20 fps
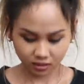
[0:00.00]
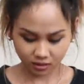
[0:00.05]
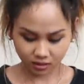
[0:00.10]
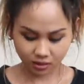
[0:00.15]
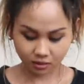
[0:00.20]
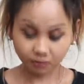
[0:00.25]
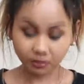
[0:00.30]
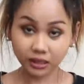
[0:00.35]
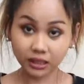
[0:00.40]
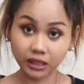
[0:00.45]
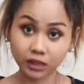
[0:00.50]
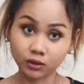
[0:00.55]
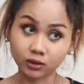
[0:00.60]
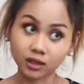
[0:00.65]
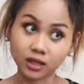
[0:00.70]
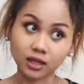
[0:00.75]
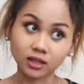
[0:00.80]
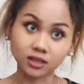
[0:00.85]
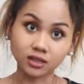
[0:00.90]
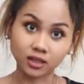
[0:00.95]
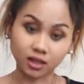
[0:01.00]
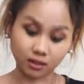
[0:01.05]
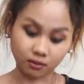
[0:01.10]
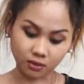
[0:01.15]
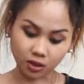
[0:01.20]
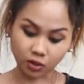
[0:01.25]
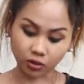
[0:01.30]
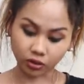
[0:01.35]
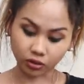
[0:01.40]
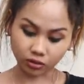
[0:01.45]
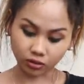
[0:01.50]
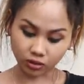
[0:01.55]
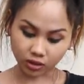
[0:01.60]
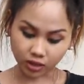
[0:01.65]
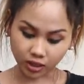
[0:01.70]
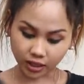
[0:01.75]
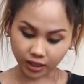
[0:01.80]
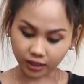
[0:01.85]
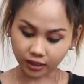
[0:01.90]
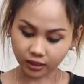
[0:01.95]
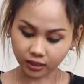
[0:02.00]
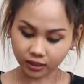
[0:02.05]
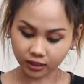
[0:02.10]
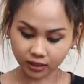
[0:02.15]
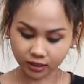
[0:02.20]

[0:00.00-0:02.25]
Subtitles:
No, I've been liquid last time, not ordered online.